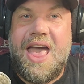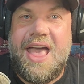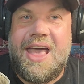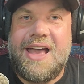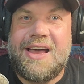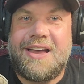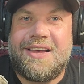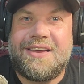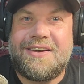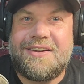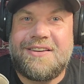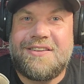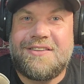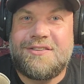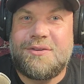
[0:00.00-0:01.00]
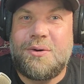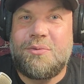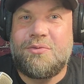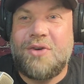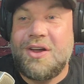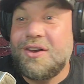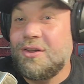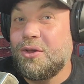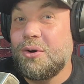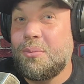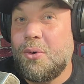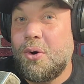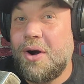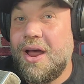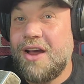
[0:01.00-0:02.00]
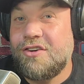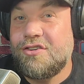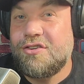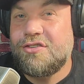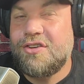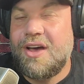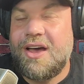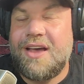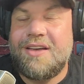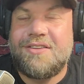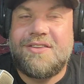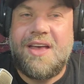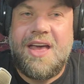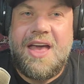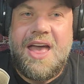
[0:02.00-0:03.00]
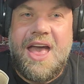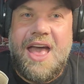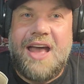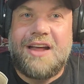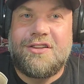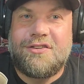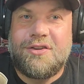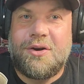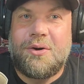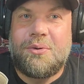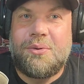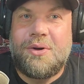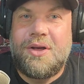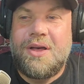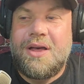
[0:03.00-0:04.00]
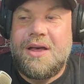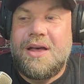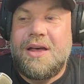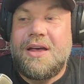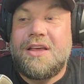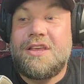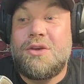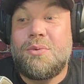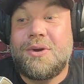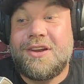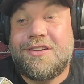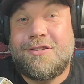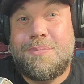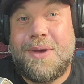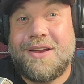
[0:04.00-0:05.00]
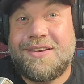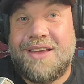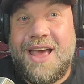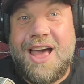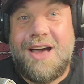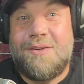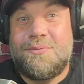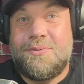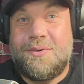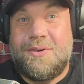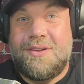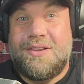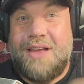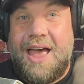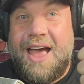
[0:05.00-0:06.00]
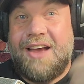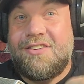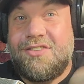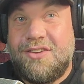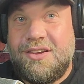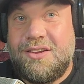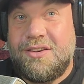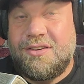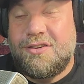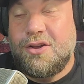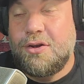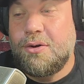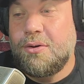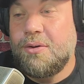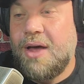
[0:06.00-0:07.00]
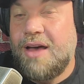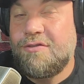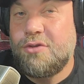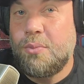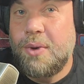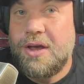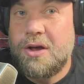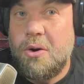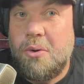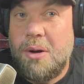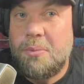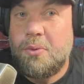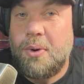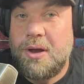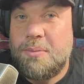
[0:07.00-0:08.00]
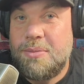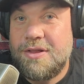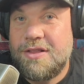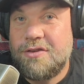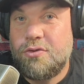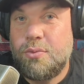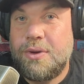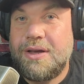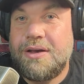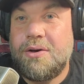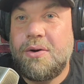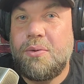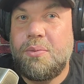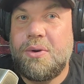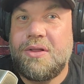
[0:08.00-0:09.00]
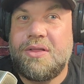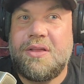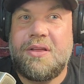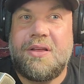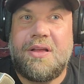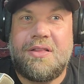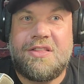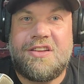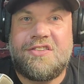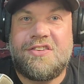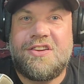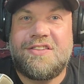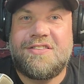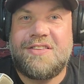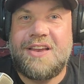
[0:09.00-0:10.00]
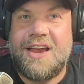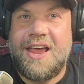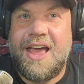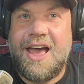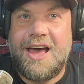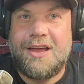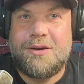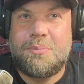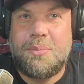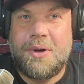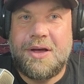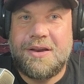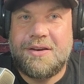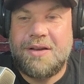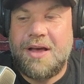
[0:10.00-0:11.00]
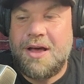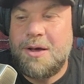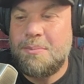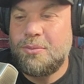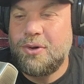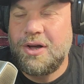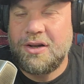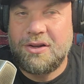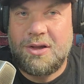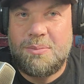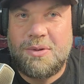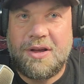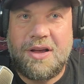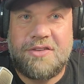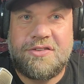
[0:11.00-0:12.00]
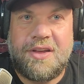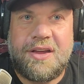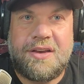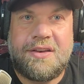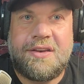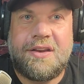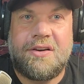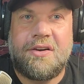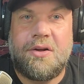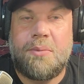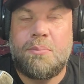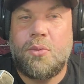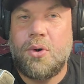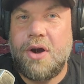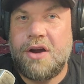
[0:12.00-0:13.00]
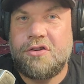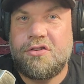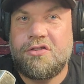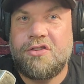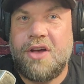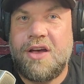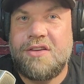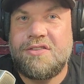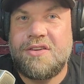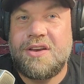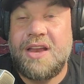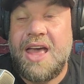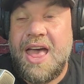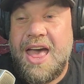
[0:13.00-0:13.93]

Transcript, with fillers: and so I've gotten a little more exercise. And so you would expect to have actually to have the weight go up quite a bit this week with the cheats that I had, but um, luckily because I did more exercising